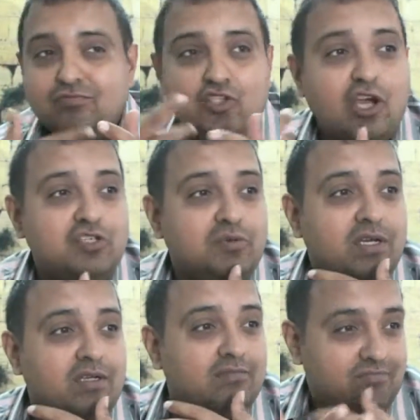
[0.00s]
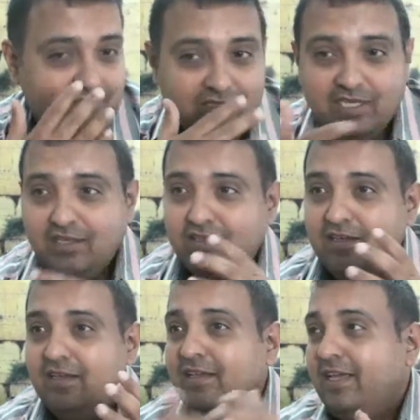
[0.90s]
Joshua
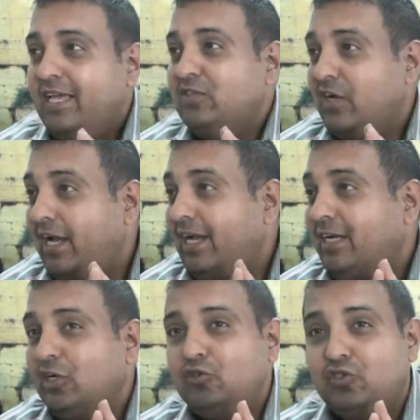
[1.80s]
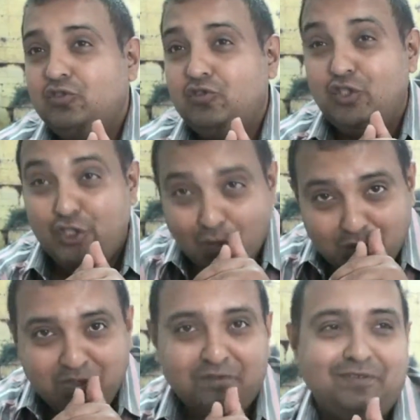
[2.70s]
is related to
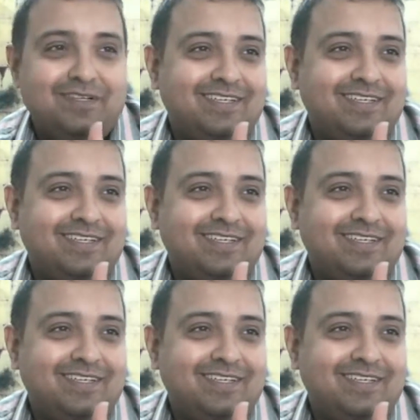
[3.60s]
Joseph.